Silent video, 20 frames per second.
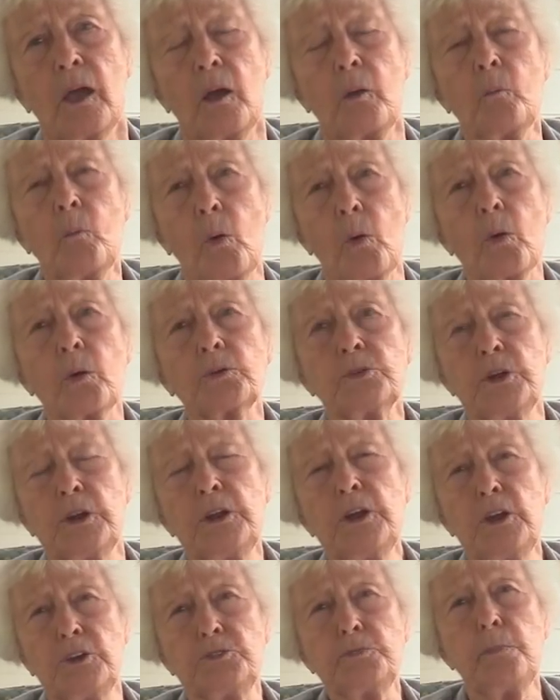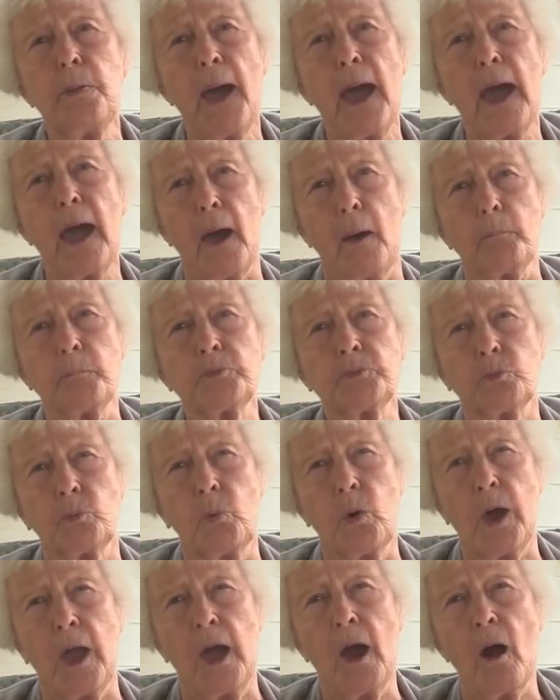and worked in these pipes
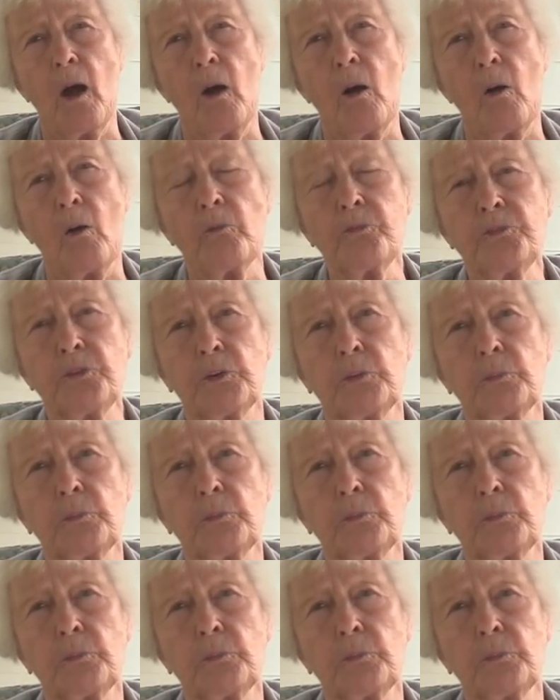way off.